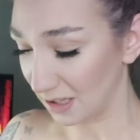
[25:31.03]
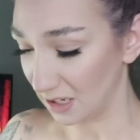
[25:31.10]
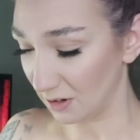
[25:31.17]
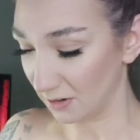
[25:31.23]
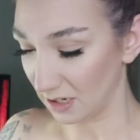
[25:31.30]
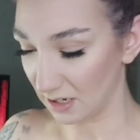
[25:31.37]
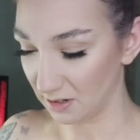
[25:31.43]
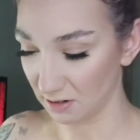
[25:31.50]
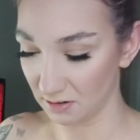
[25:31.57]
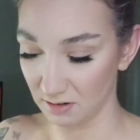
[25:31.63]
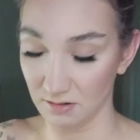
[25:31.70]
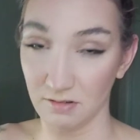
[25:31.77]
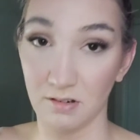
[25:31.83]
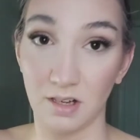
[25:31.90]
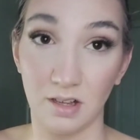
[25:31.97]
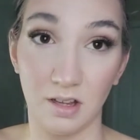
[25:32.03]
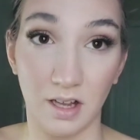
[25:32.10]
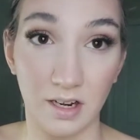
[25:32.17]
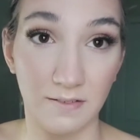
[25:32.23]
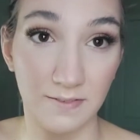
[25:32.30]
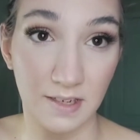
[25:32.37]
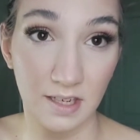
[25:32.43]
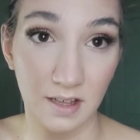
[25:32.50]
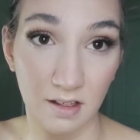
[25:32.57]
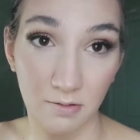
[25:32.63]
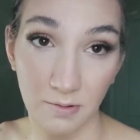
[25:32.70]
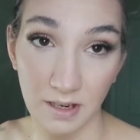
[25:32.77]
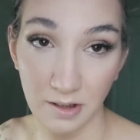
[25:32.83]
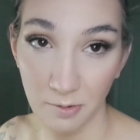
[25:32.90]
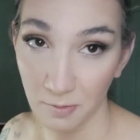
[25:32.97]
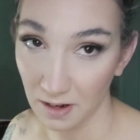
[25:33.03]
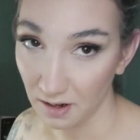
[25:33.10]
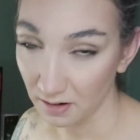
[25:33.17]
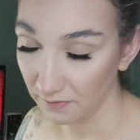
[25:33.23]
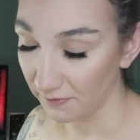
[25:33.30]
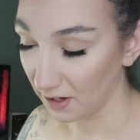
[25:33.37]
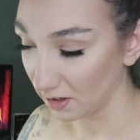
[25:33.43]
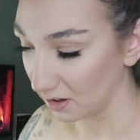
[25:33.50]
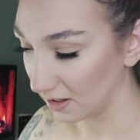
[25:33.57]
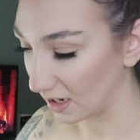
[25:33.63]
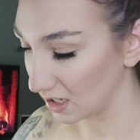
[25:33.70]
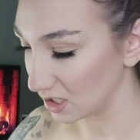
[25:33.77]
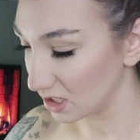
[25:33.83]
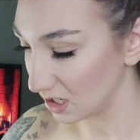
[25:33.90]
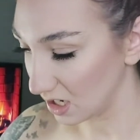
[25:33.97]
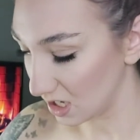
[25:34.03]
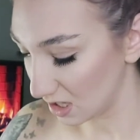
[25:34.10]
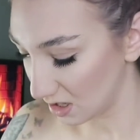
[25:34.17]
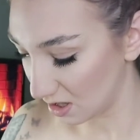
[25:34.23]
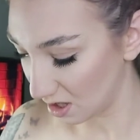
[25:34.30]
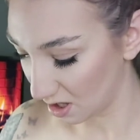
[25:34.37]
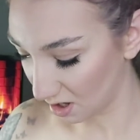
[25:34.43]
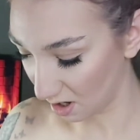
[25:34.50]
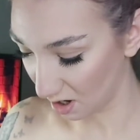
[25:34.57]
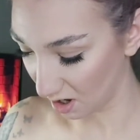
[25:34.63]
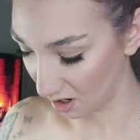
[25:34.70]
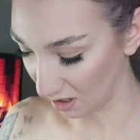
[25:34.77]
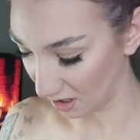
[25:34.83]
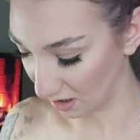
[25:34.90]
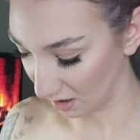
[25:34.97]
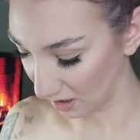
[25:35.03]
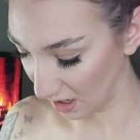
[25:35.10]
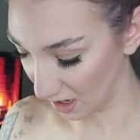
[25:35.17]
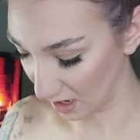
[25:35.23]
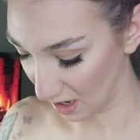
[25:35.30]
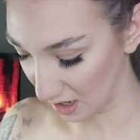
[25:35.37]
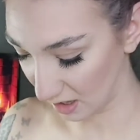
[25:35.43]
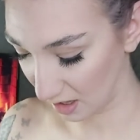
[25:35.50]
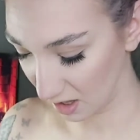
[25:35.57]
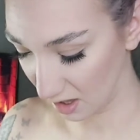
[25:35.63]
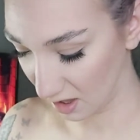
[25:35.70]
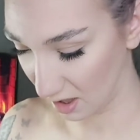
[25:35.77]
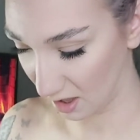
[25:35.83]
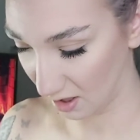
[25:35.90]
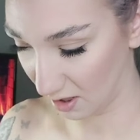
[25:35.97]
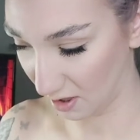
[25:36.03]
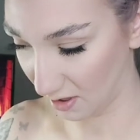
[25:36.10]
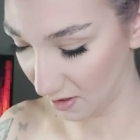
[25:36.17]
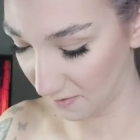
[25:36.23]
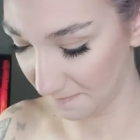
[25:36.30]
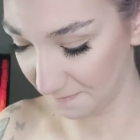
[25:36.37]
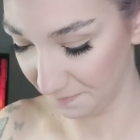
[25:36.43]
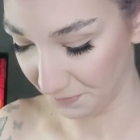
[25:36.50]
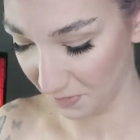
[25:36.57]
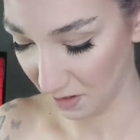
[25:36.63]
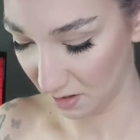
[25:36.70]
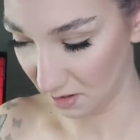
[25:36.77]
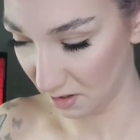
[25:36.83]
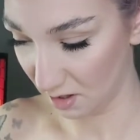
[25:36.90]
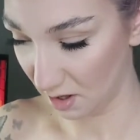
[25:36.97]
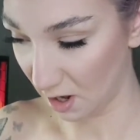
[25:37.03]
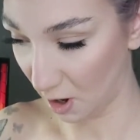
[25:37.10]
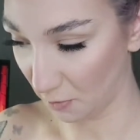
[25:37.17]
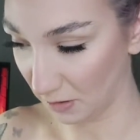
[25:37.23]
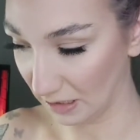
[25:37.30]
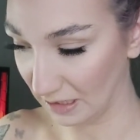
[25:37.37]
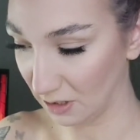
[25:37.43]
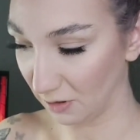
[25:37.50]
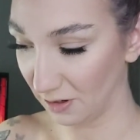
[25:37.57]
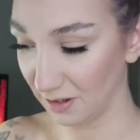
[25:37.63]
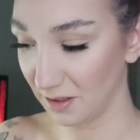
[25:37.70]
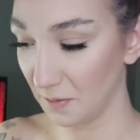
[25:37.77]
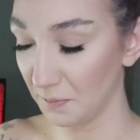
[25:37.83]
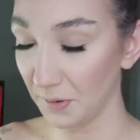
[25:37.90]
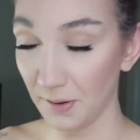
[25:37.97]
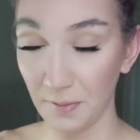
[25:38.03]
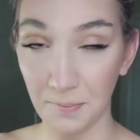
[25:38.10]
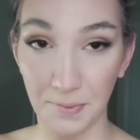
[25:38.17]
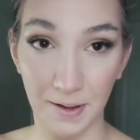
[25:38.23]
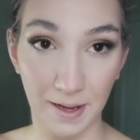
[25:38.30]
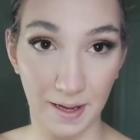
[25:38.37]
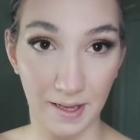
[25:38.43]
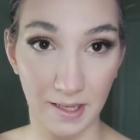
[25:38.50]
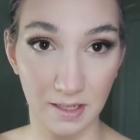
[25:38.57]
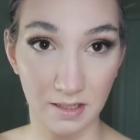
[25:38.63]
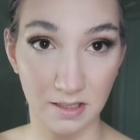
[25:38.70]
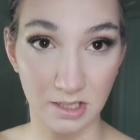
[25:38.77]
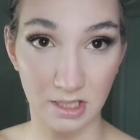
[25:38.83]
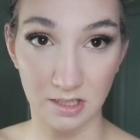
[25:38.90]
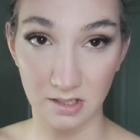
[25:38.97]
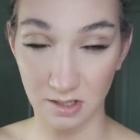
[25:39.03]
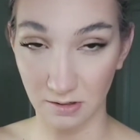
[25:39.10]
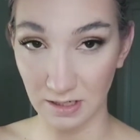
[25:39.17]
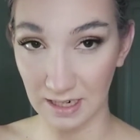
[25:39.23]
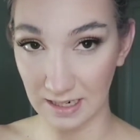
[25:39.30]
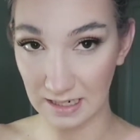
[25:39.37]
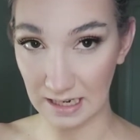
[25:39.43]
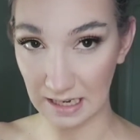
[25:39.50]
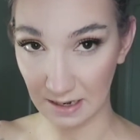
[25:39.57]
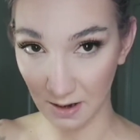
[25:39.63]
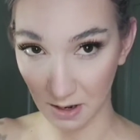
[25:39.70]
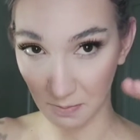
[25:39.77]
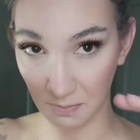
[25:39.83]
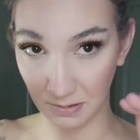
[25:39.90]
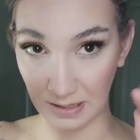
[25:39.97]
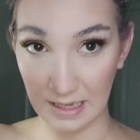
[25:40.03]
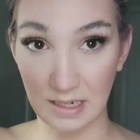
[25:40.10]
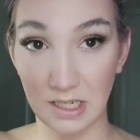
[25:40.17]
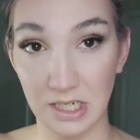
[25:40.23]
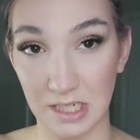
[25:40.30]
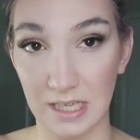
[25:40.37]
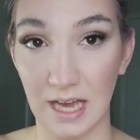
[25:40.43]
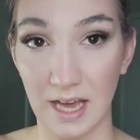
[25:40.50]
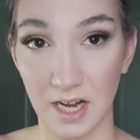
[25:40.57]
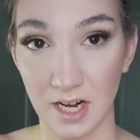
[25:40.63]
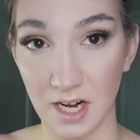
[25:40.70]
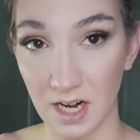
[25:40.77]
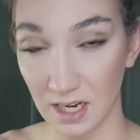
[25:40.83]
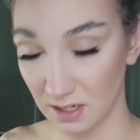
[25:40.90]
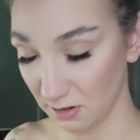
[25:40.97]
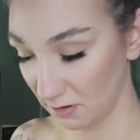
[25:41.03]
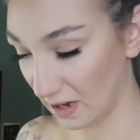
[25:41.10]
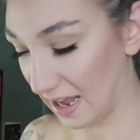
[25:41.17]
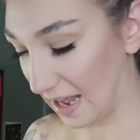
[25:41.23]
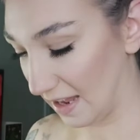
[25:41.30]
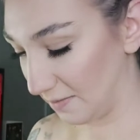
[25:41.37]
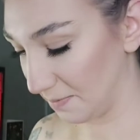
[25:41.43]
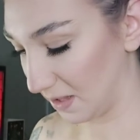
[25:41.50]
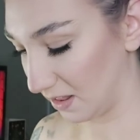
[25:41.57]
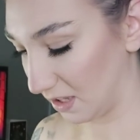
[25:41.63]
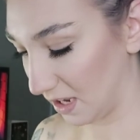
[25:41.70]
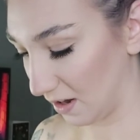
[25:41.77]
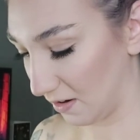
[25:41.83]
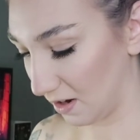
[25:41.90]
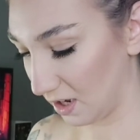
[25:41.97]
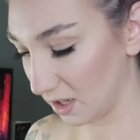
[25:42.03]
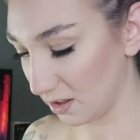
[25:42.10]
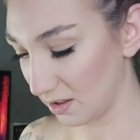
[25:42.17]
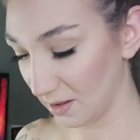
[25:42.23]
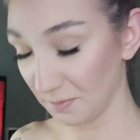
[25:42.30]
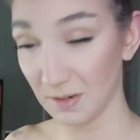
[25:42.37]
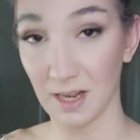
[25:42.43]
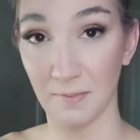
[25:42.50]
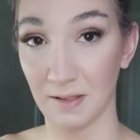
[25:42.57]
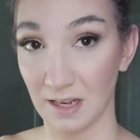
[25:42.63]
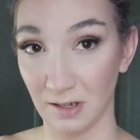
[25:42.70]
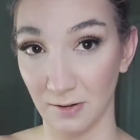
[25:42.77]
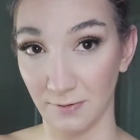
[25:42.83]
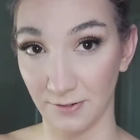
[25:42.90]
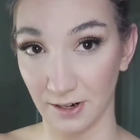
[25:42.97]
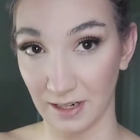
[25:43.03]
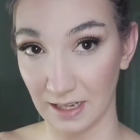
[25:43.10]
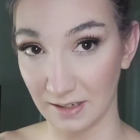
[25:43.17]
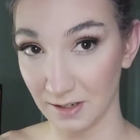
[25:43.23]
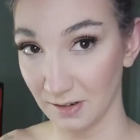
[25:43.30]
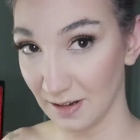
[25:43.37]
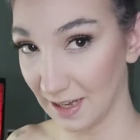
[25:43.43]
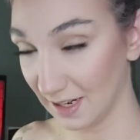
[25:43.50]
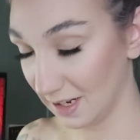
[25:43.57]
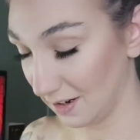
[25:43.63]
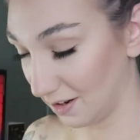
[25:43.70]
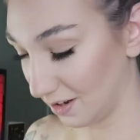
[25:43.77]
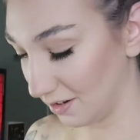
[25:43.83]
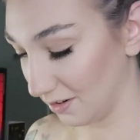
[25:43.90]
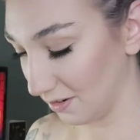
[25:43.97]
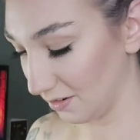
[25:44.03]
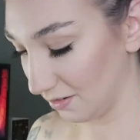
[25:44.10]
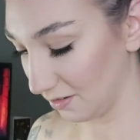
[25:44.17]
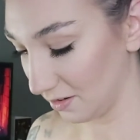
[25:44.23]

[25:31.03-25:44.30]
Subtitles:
don't need to do a lot of this when you're wearing false lashes. Honestly, it's not really noticeable, but just so that they blend together, I do add mascara. Sometimes I do forget to add it on though,